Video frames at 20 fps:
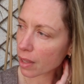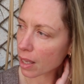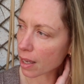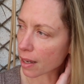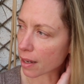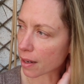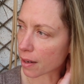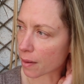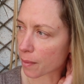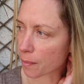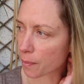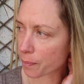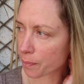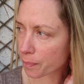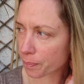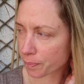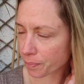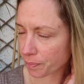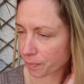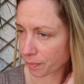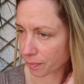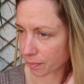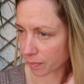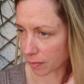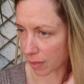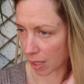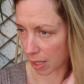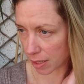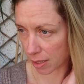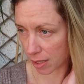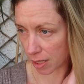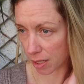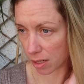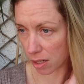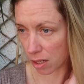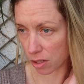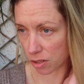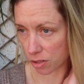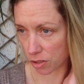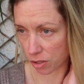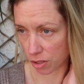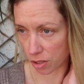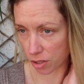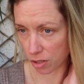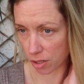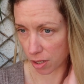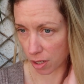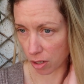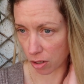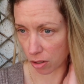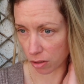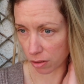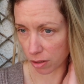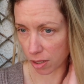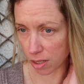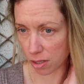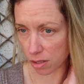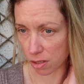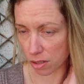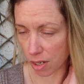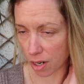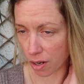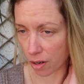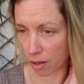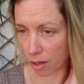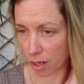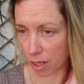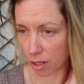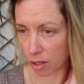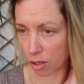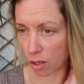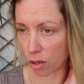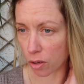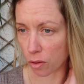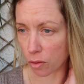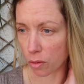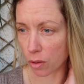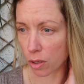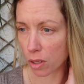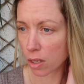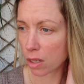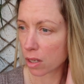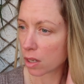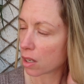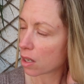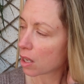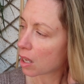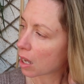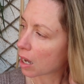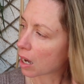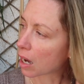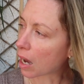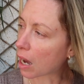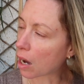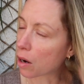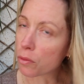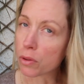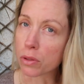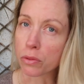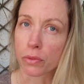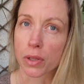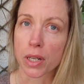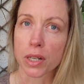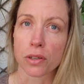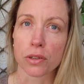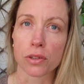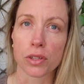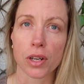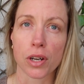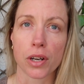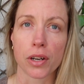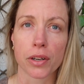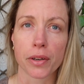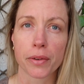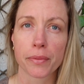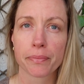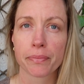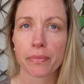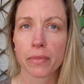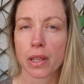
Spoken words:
that need answers and not necessarily know how and where to turn.